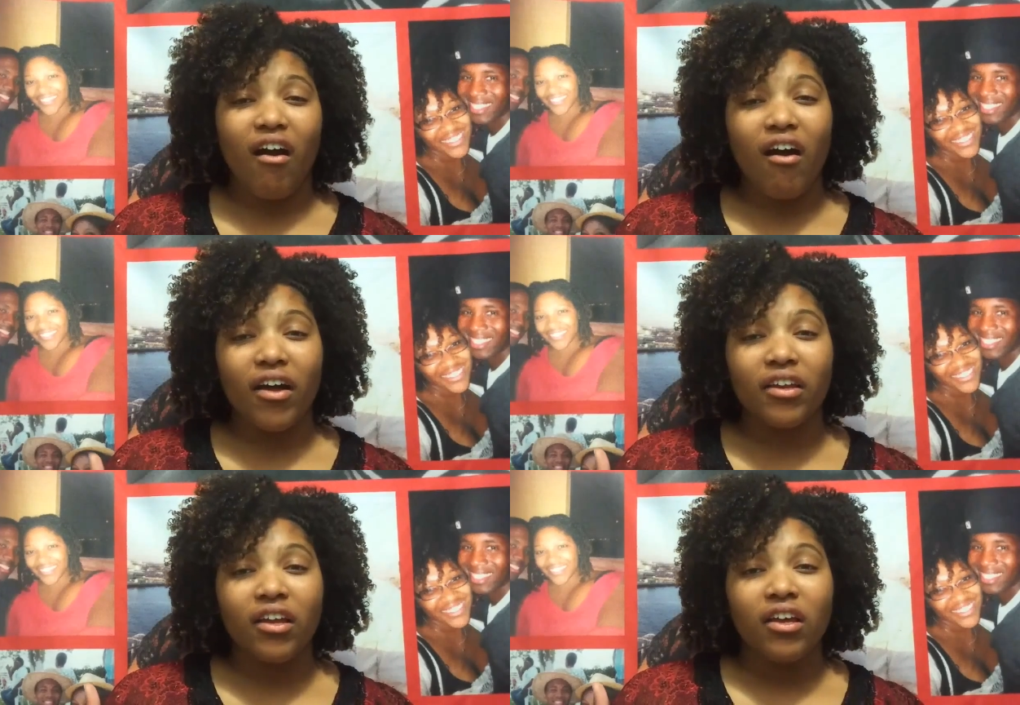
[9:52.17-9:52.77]

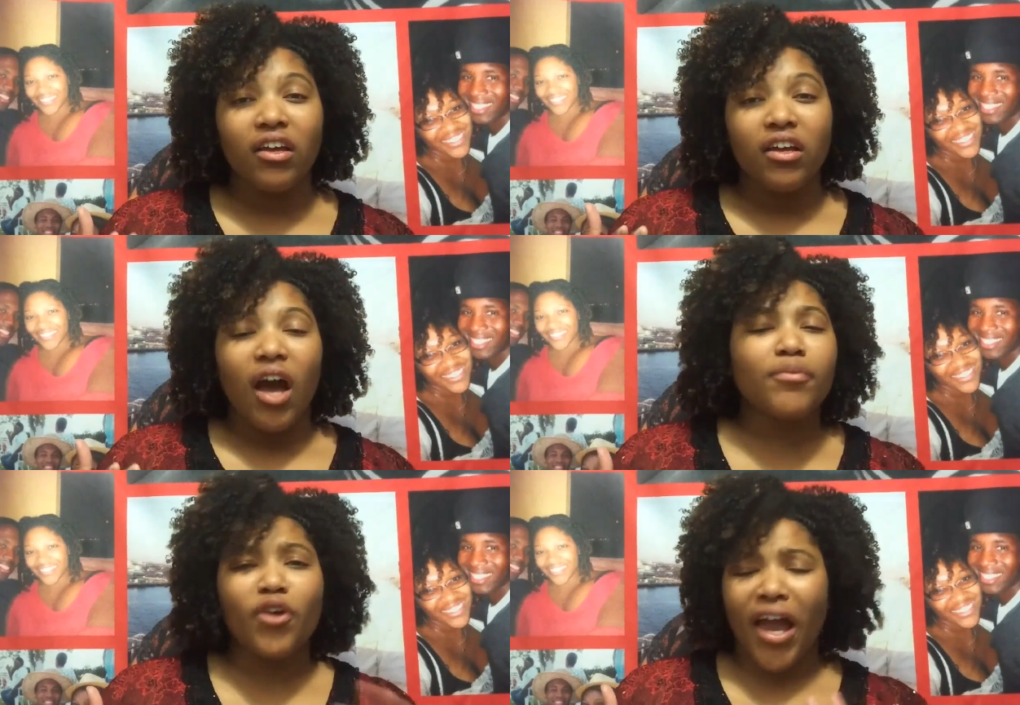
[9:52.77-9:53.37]
Speaker 1: On,
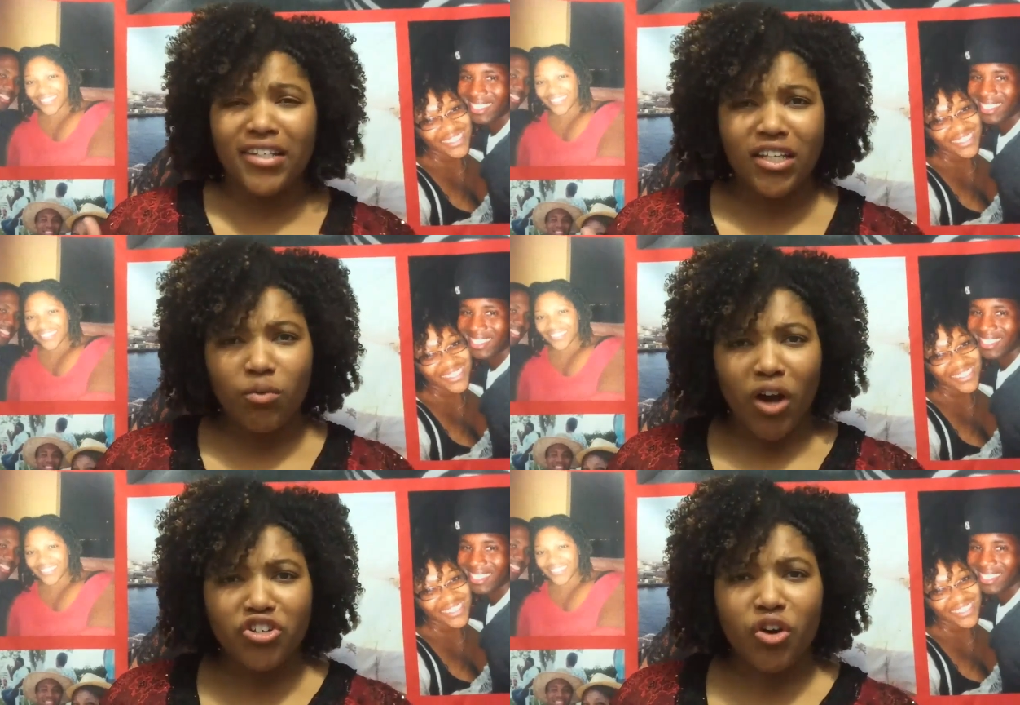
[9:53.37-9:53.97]
I'm sorry, I did
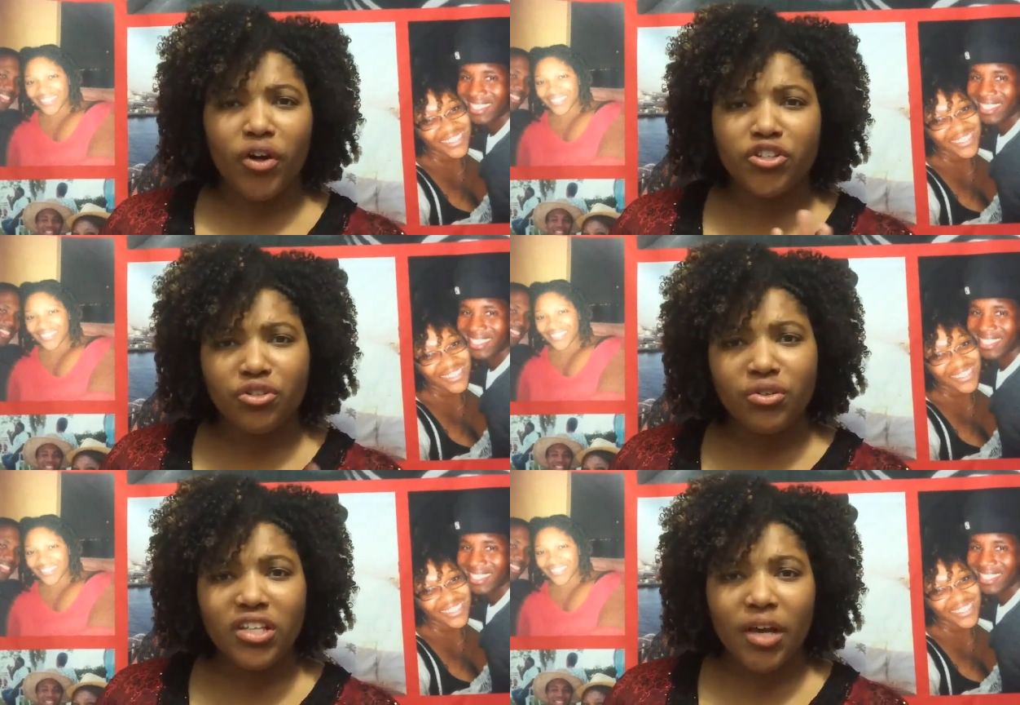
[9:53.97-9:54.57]
the wash and go on
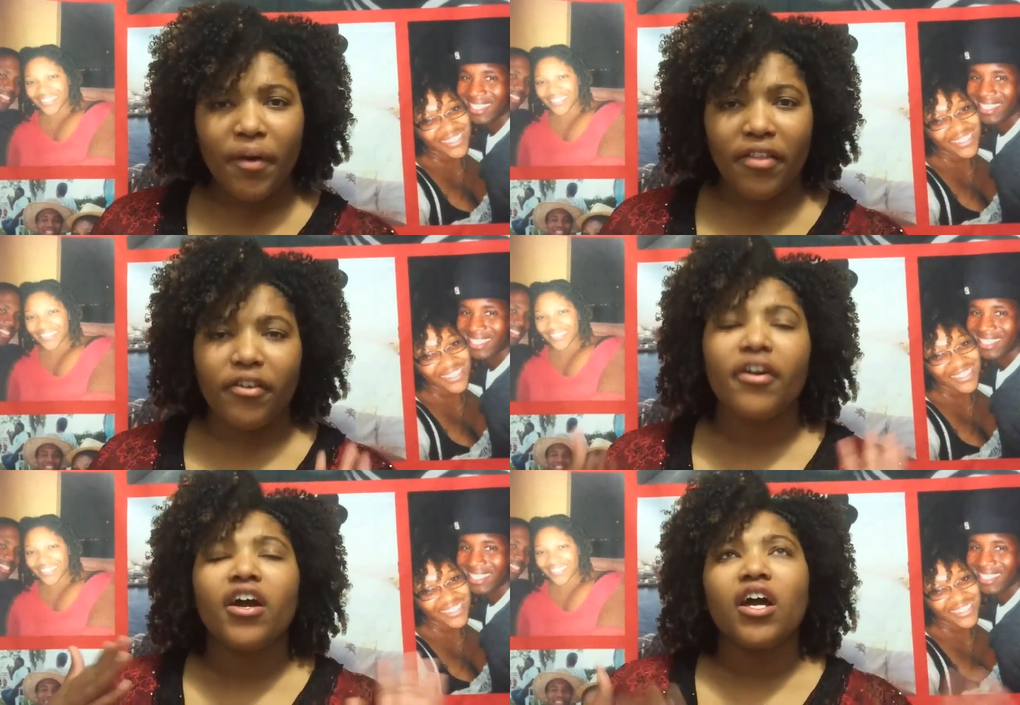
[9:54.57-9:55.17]
Tuesday
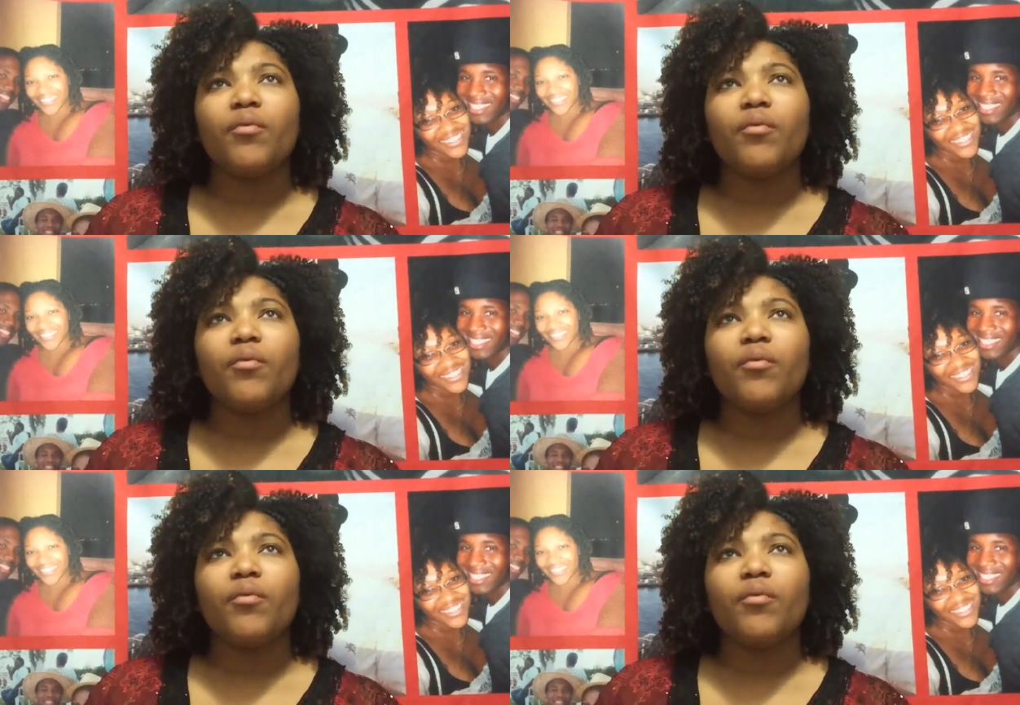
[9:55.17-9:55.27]
rather.